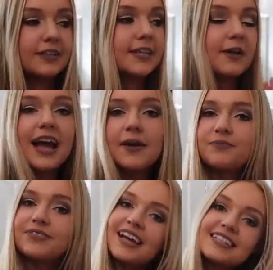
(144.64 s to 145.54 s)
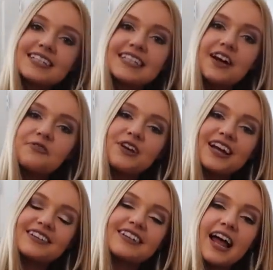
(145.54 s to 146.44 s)
So yeah, that's this
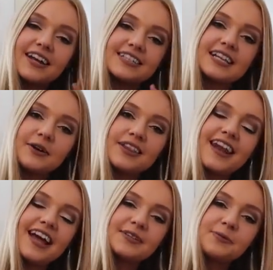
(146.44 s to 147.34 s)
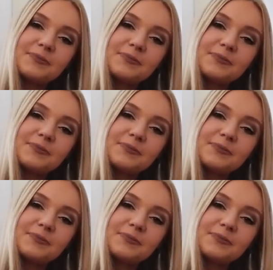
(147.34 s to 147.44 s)
outfit. And I'll see you at the next